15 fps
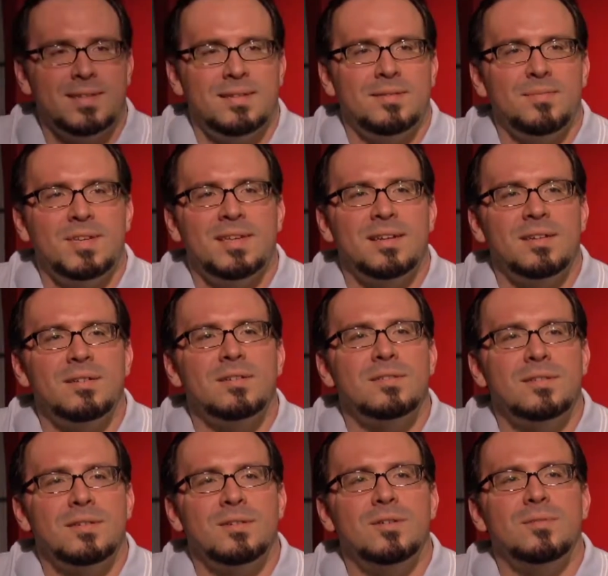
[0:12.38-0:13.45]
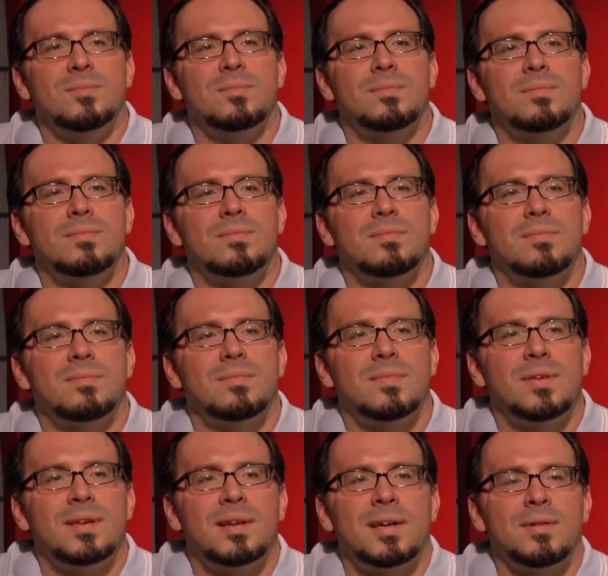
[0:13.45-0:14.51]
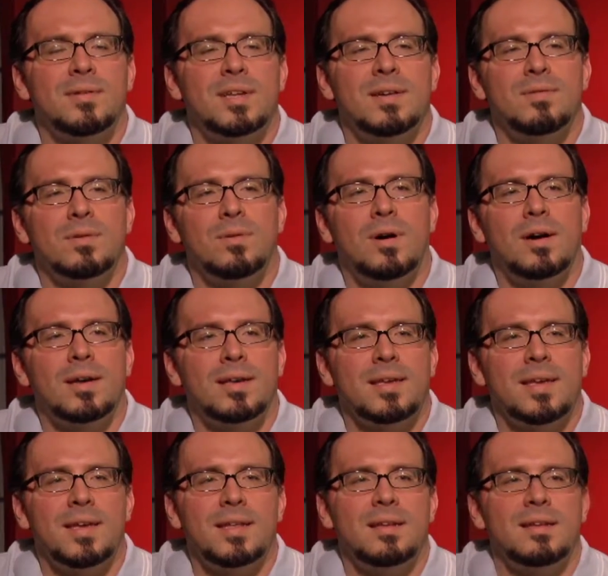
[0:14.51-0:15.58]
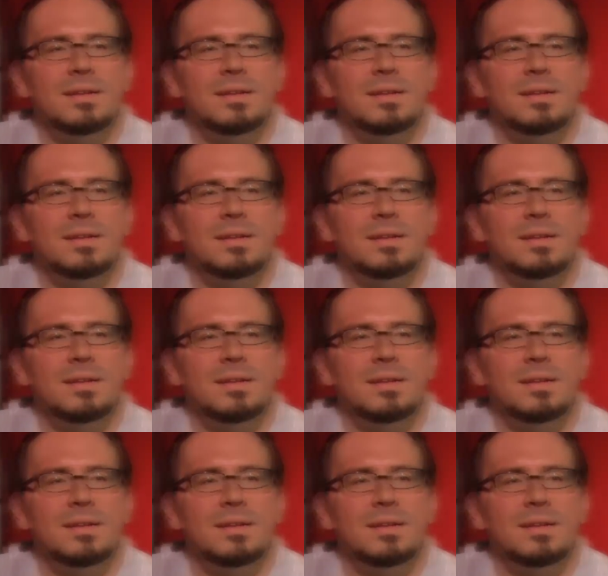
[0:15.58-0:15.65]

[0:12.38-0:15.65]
need to be in a nursing home and I would never walk again.